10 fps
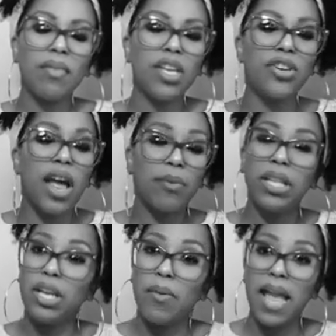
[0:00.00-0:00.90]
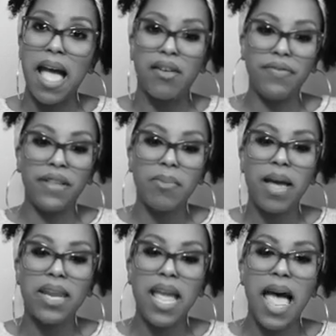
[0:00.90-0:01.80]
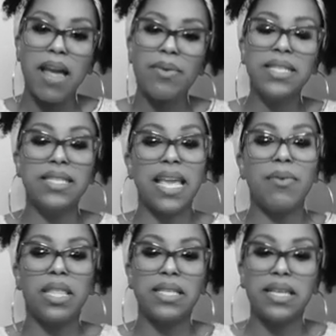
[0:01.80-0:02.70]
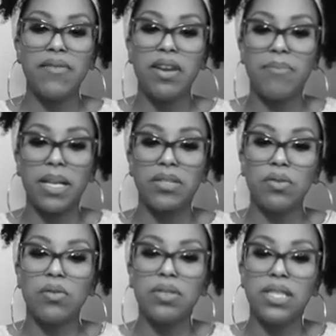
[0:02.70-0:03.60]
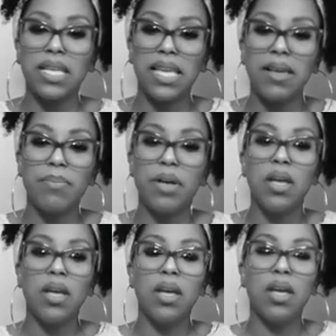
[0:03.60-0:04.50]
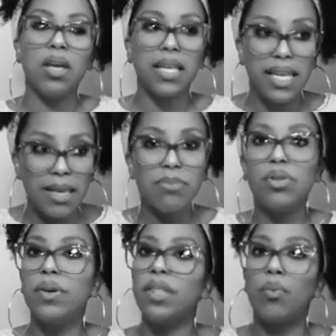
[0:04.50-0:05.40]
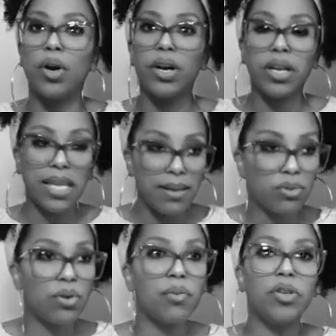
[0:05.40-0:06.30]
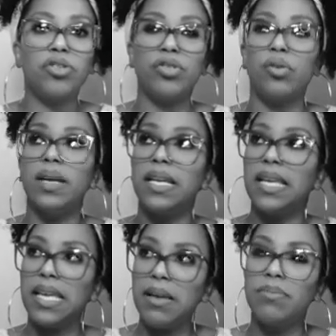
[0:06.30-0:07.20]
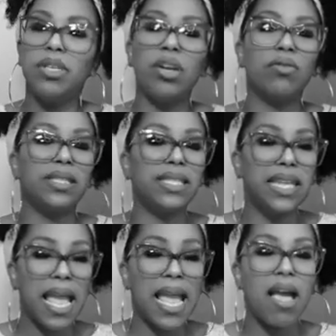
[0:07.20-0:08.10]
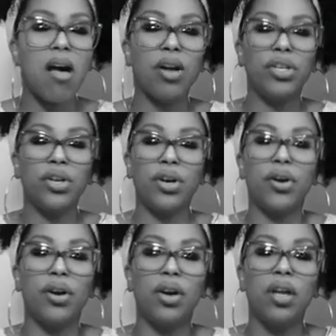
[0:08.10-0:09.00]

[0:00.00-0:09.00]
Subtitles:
you're not really knowing how to feel about it. I would say with the Seven of Pentacles to keep doing the work, keep doing what you're doing, keep, stay on your